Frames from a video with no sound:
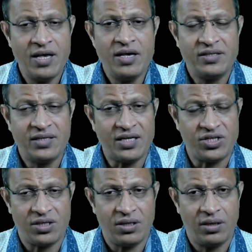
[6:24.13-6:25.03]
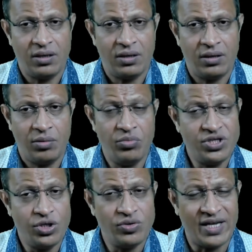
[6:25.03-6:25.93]
Such
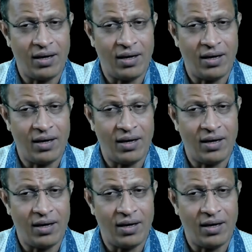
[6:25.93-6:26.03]
misuse can